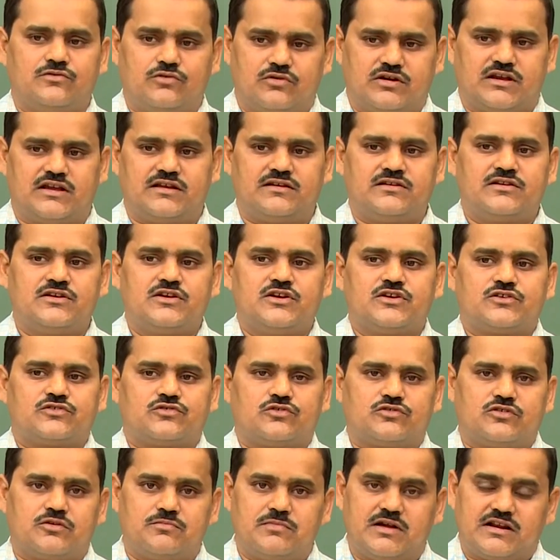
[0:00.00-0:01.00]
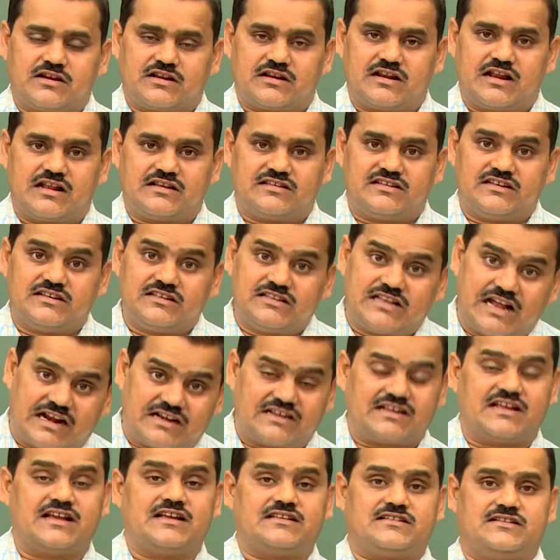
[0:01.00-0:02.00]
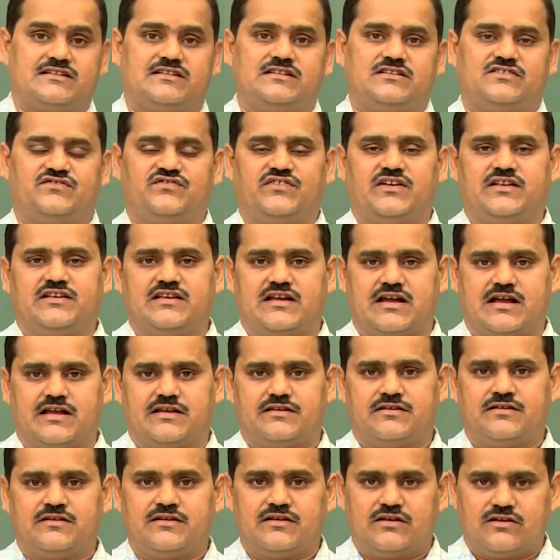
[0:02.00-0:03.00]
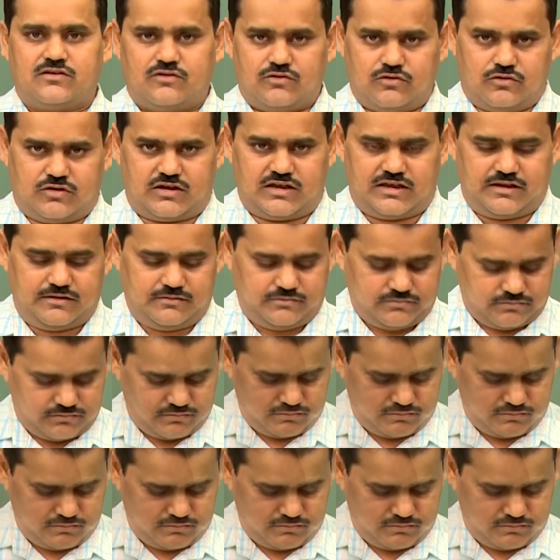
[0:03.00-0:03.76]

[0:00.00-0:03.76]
Okay, so the maintenance in that case it is very high. Okay,